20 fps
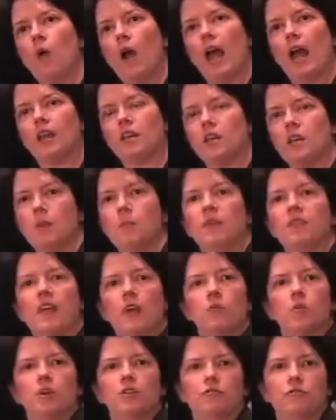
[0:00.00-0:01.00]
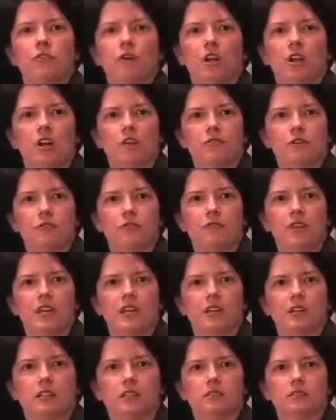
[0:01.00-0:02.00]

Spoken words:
wet but they wouldn't fall off your feet?